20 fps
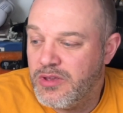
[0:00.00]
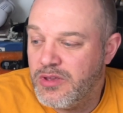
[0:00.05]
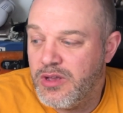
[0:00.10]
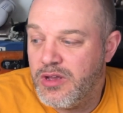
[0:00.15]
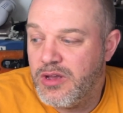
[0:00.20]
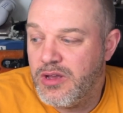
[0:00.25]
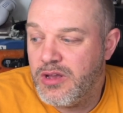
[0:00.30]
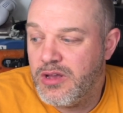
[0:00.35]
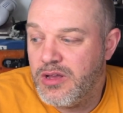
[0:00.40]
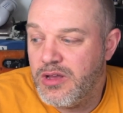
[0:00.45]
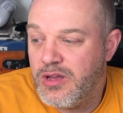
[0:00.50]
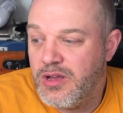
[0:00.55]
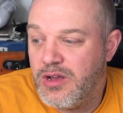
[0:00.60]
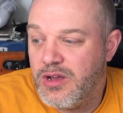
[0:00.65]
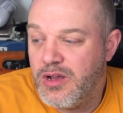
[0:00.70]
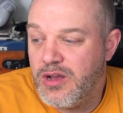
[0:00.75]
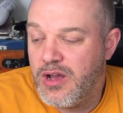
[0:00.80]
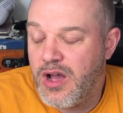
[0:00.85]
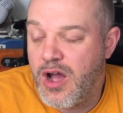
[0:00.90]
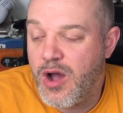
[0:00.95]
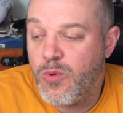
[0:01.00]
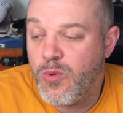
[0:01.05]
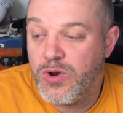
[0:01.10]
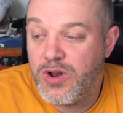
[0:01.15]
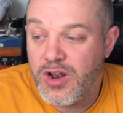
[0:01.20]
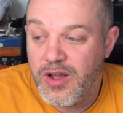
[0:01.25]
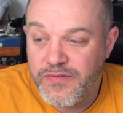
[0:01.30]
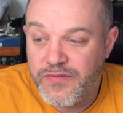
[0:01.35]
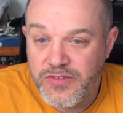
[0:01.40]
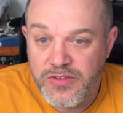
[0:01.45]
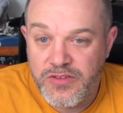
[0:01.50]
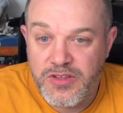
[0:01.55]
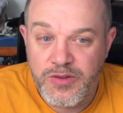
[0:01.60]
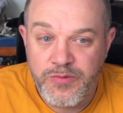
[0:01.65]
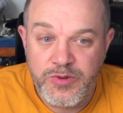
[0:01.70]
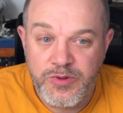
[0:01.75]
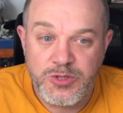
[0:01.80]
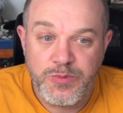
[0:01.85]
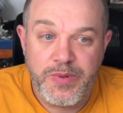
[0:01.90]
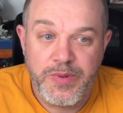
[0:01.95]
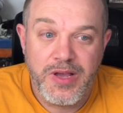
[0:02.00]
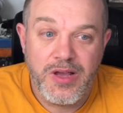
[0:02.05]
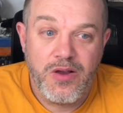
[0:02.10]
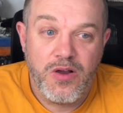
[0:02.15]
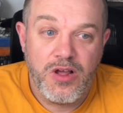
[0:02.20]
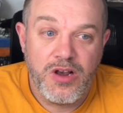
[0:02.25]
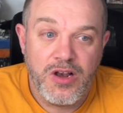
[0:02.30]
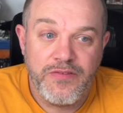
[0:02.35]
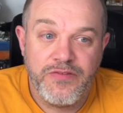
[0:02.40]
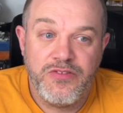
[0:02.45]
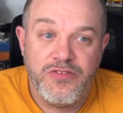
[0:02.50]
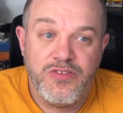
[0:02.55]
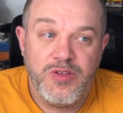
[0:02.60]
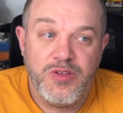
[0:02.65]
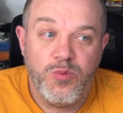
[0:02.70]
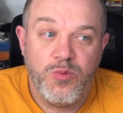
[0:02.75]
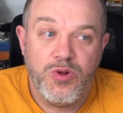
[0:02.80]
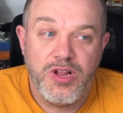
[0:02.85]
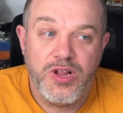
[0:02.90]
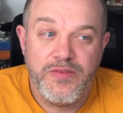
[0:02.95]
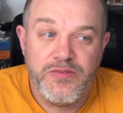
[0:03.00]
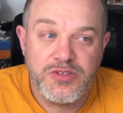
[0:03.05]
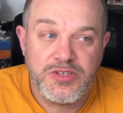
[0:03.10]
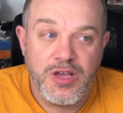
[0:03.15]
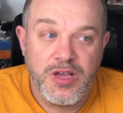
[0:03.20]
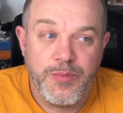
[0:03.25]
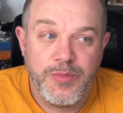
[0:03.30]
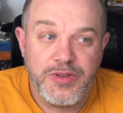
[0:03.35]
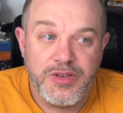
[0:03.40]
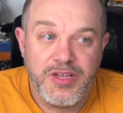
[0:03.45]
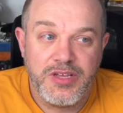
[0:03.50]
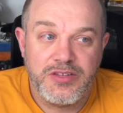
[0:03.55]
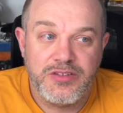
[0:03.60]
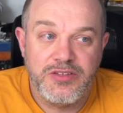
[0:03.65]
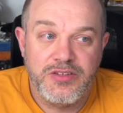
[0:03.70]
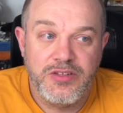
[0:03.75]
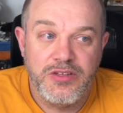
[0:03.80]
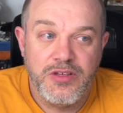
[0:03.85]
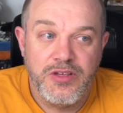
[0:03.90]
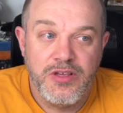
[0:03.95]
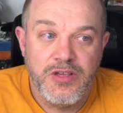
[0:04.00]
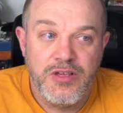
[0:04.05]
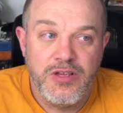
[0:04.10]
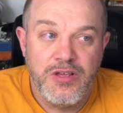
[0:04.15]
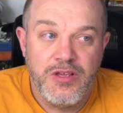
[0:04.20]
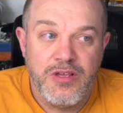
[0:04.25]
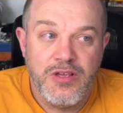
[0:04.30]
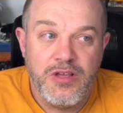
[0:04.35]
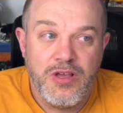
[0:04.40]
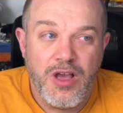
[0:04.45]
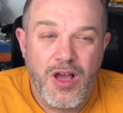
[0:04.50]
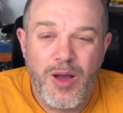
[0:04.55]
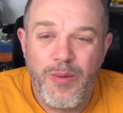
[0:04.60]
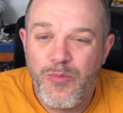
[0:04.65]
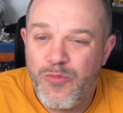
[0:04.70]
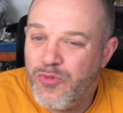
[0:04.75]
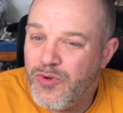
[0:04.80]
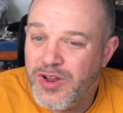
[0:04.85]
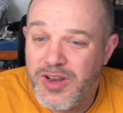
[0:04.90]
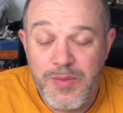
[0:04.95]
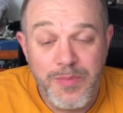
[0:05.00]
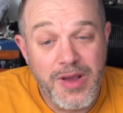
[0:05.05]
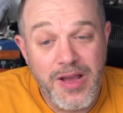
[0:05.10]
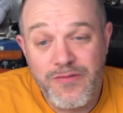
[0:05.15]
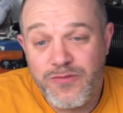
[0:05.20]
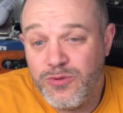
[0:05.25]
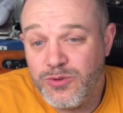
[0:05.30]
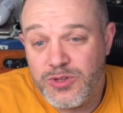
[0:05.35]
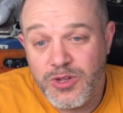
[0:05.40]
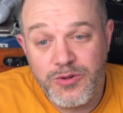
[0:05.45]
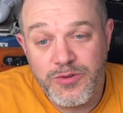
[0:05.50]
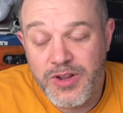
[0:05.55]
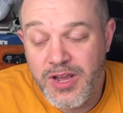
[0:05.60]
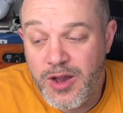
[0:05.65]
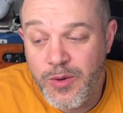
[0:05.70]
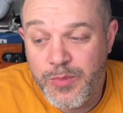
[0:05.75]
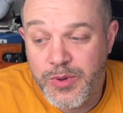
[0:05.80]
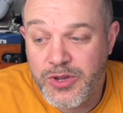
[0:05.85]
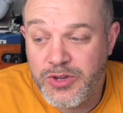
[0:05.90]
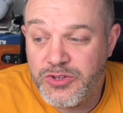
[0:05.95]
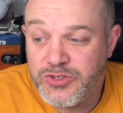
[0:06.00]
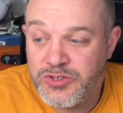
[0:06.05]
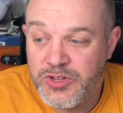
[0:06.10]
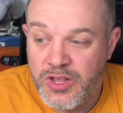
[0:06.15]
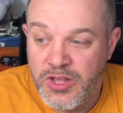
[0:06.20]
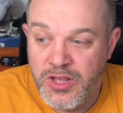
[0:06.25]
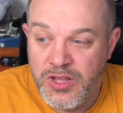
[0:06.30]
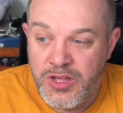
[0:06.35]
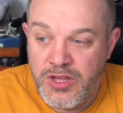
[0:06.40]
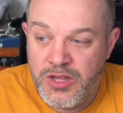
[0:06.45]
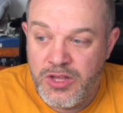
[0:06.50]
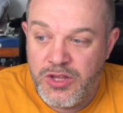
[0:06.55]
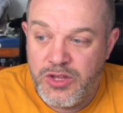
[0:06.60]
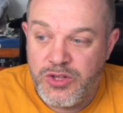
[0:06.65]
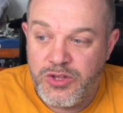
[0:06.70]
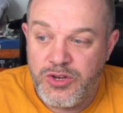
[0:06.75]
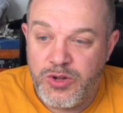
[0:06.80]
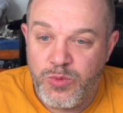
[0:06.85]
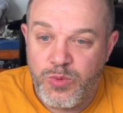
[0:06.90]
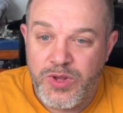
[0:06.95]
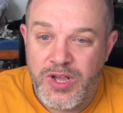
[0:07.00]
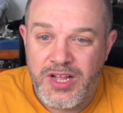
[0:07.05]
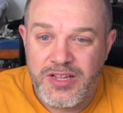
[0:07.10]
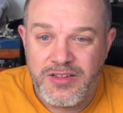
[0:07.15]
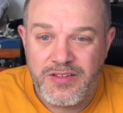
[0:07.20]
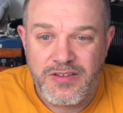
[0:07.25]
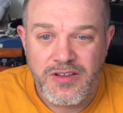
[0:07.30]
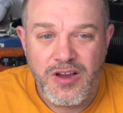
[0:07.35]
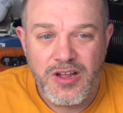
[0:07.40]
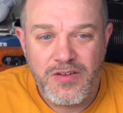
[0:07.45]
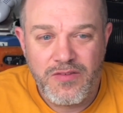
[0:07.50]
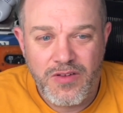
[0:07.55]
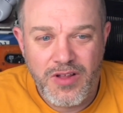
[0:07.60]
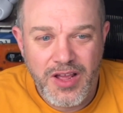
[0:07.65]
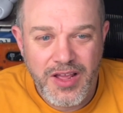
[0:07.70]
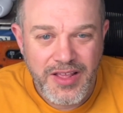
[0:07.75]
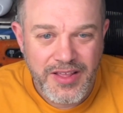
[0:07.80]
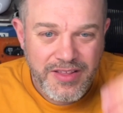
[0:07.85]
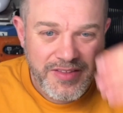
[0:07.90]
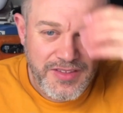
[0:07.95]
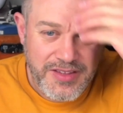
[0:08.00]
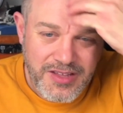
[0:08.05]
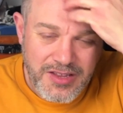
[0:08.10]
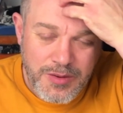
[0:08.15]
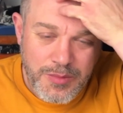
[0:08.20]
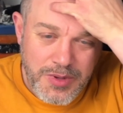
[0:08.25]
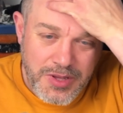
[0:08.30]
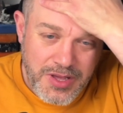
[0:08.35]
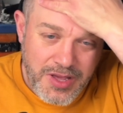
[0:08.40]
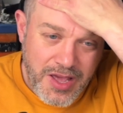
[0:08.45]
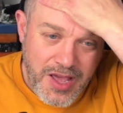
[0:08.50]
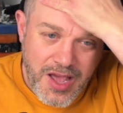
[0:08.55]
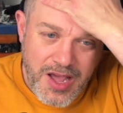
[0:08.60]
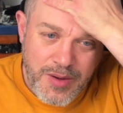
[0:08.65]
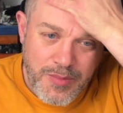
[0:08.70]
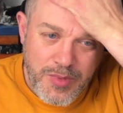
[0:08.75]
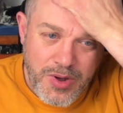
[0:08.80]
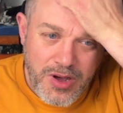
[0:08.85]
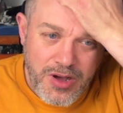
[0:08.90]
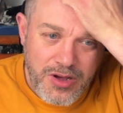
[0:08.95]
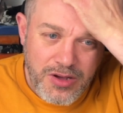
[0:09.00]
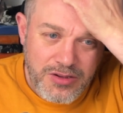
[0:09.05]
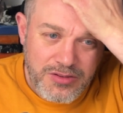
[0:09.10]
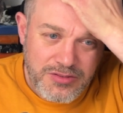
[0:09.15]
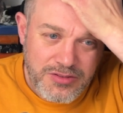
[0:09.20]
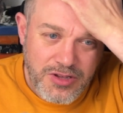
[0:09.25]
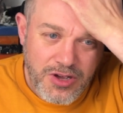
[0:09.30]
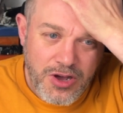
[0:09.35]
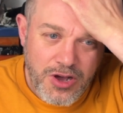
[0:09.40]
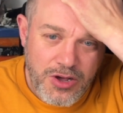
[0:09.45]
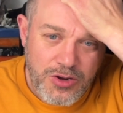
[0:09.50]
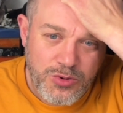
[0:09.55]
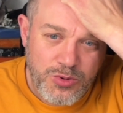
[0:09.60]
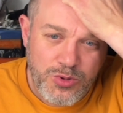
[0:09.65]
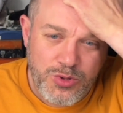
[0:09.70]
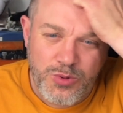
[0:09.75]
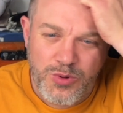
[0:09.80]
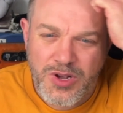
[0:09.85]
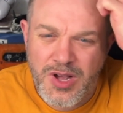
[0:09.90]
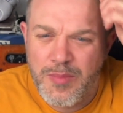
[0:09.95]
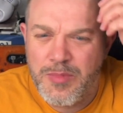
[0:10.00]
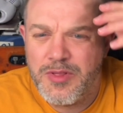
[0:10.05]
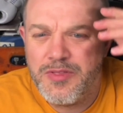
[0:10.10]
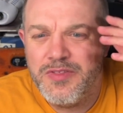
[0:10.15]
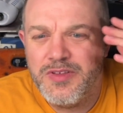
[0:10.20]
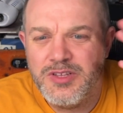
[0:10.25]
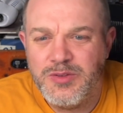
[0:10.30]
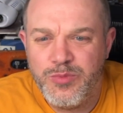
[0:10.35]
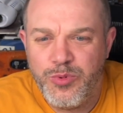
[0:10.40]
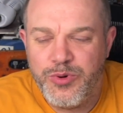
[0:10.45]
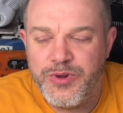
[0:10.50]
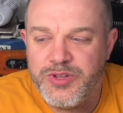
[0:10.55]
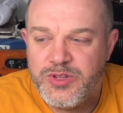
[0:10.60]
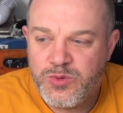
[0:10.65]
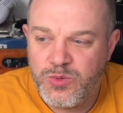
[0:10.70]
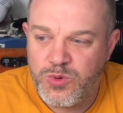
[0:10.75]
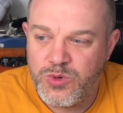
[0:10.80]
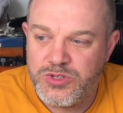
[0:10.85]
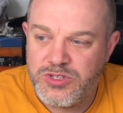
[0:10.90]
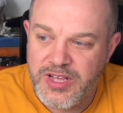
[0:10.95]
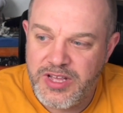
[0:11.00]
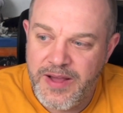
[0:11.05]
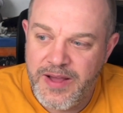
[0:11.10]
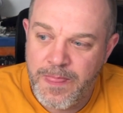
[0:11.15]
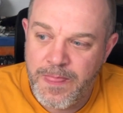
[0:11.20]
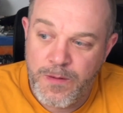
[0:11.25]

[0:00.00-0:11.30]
I would love to see Rings of Power. I'd love to see whatever's coming next. I'm really baffled though now because we had this kind of like, is it going to be Angmar Arnor? There were a couple of things pointing towards that.